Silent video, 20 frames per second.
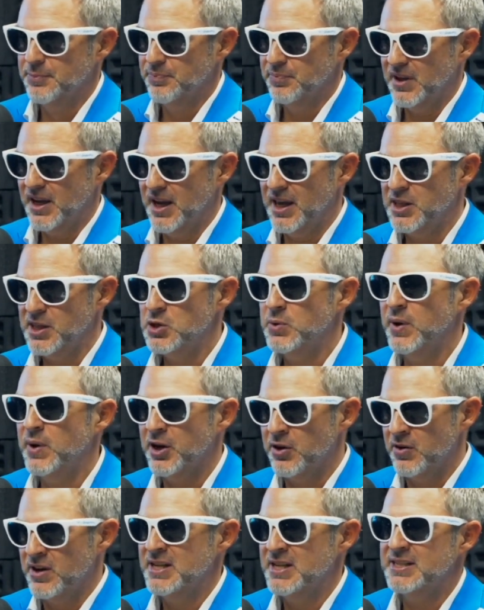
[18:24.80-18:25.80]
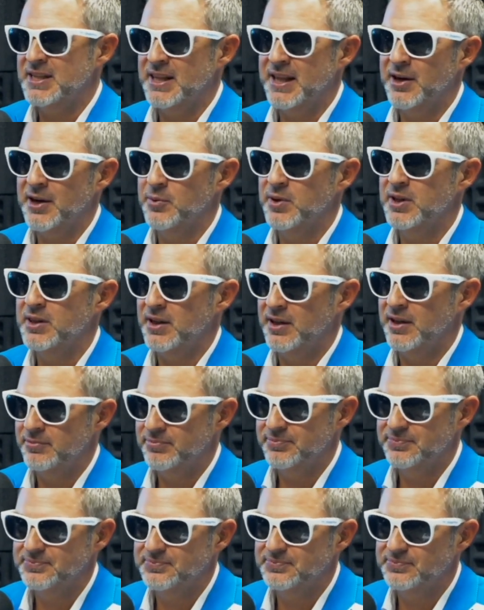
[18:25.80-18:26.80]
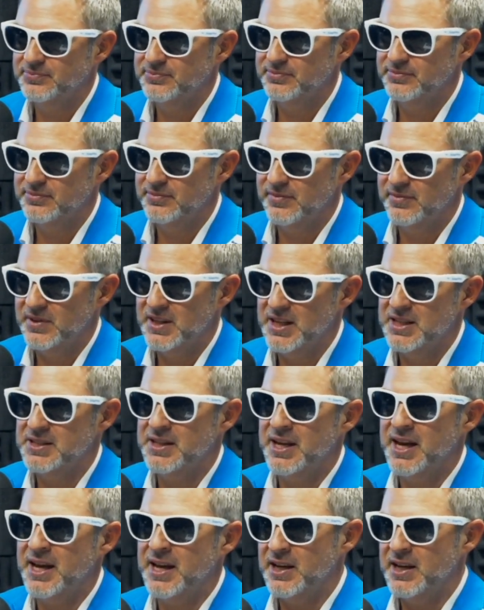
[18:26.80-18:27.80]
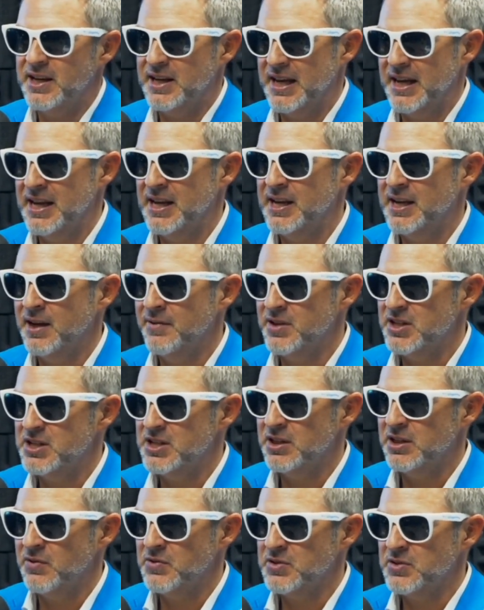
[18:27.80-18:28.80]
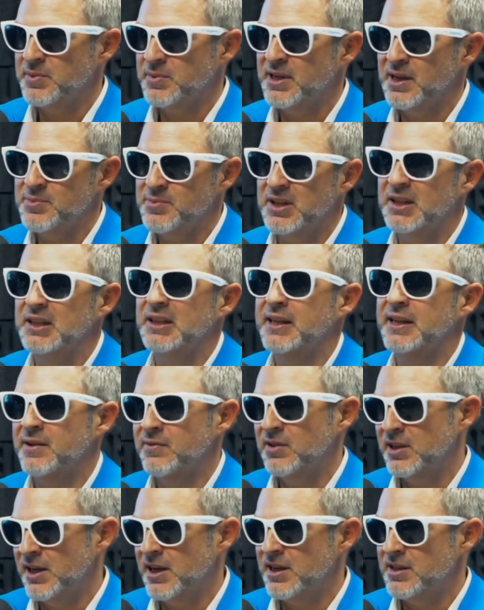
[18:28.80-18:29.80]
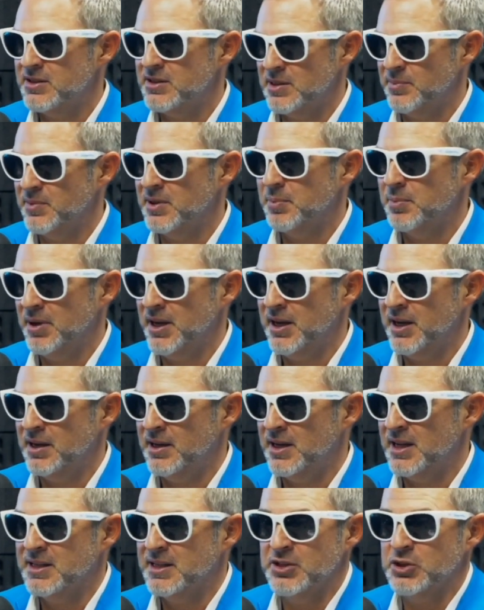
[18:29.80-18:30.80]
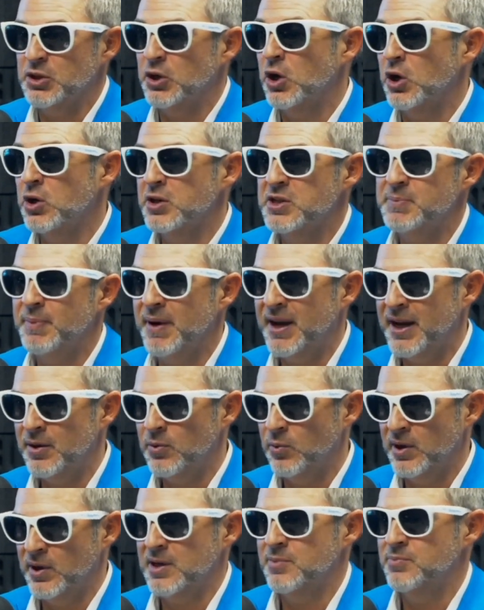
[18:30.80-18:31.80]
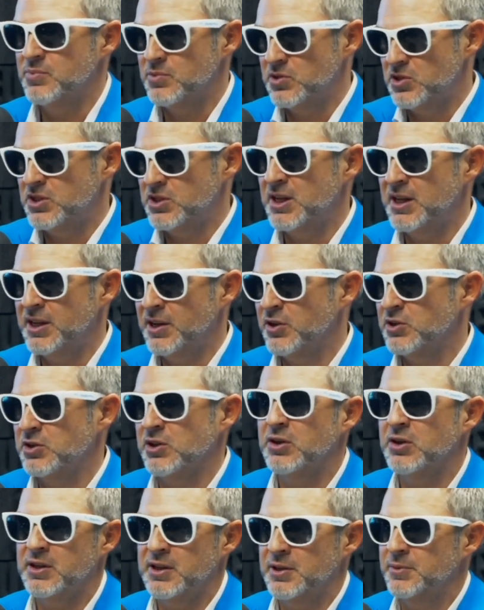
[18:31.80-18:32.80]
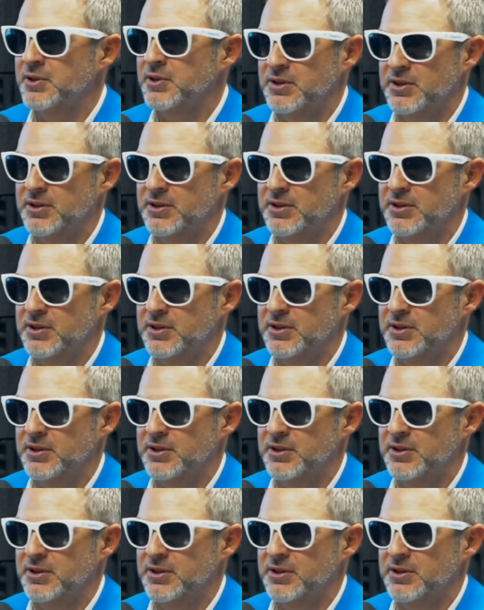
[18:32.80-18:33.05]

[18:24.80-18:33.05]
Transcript: and you enter into that with them, does that in and of itself sometimes alleviate some of the pain? It doesn't hurt as bad when I'm sitting there talking with you.